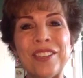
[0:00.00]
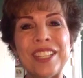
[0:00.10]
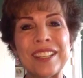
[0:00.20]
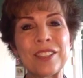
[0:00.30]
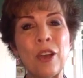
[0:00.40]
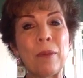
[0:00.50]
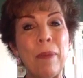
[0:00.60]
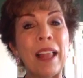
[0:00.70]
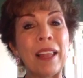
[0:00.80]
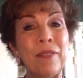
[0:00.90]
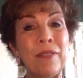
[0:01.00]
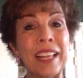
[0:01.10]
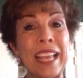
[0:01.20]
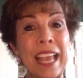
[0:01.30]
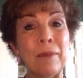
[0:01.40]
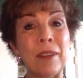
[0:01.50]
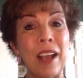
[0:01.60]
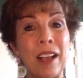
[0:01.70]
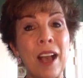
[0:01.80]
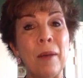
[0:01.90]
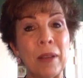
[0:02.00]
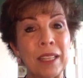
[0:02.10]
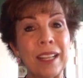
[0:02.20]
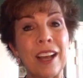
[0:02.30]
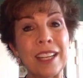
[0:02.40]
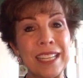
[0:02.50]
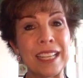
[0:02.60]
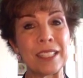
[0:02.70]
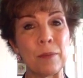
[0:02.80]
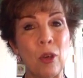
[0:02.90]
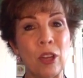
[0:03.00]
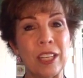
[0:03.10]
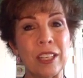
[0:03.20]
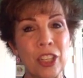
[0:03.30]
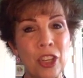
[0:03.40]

just go to paulafellingham.com and click on testimonials.